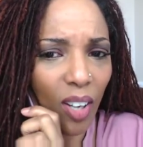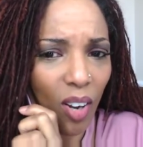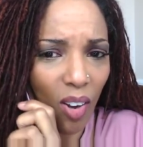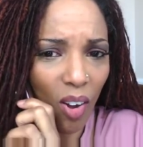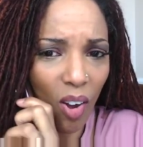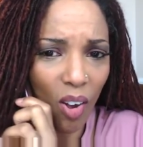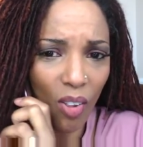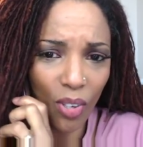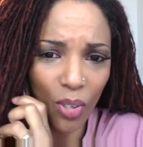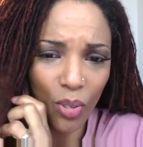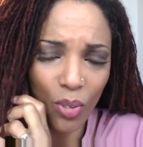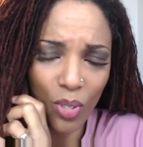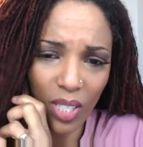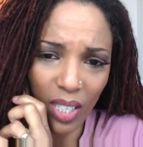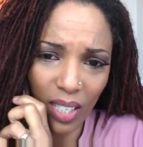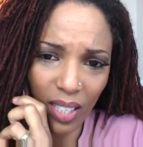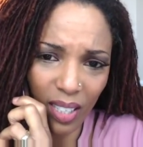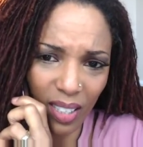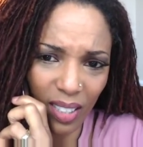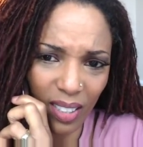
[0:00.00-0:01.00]
All
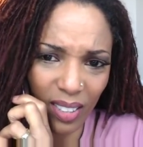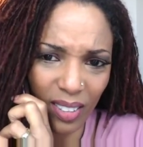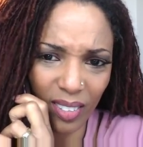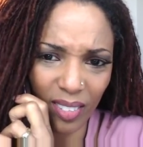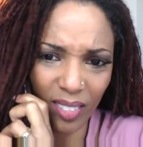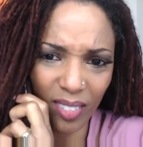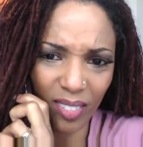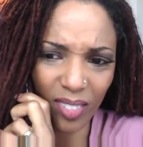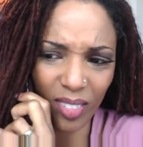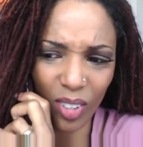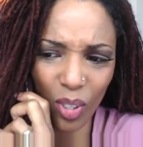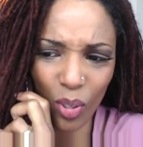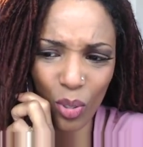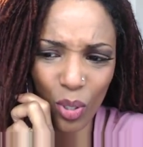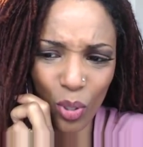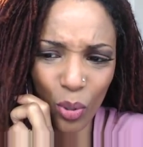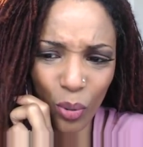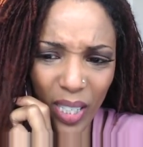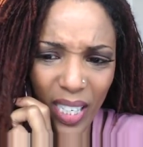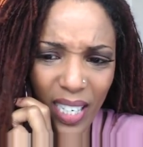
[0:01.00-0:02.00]
those
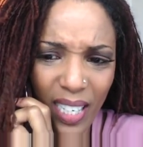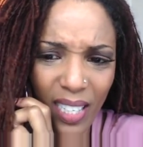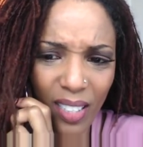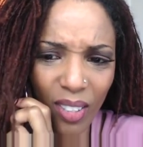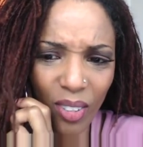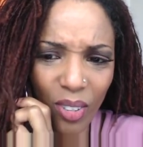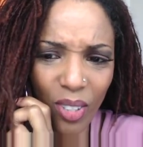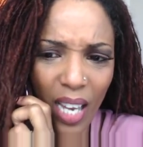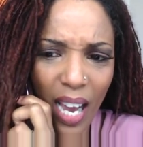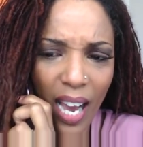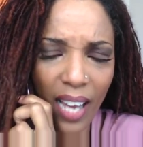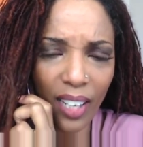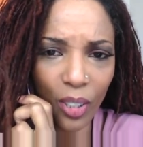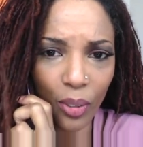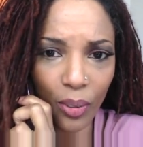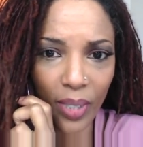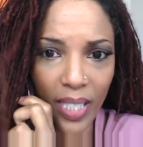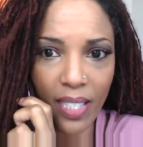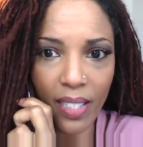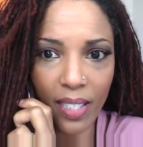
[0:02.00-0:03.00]
greens, those collard
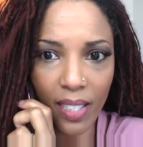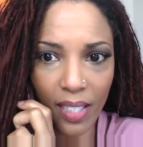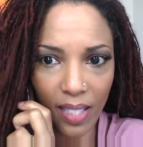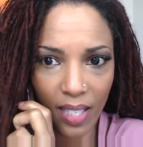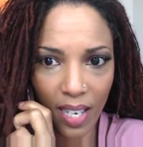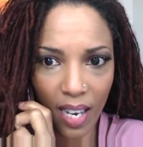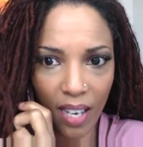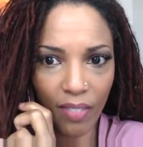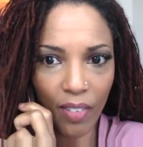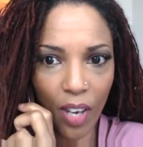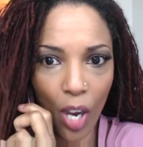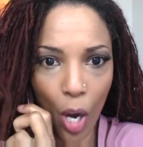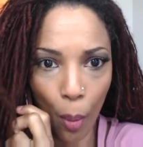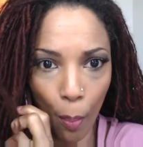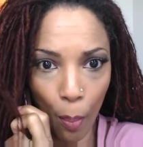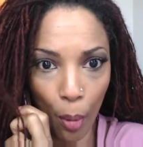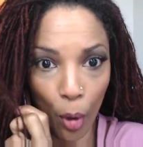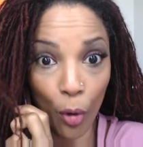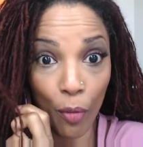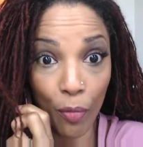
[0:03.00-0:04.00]
greens and stuff,
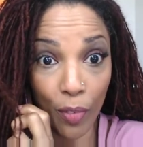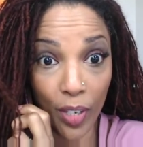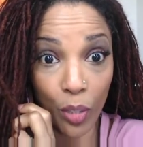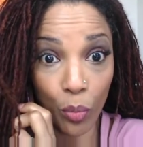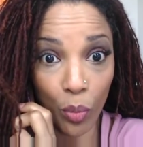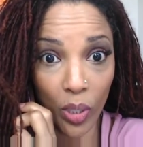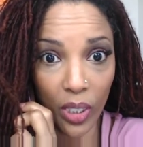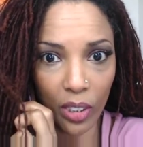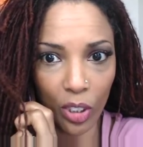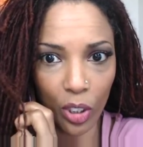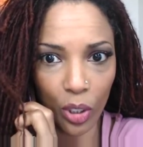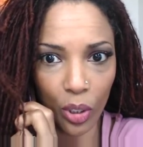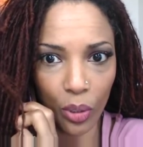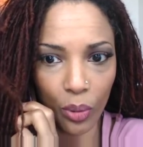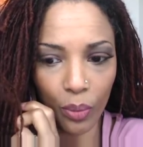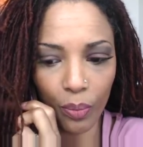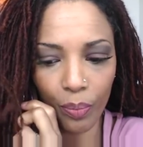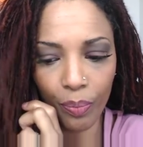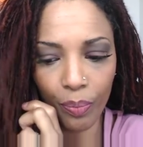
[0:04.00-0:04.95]
perfect one to do.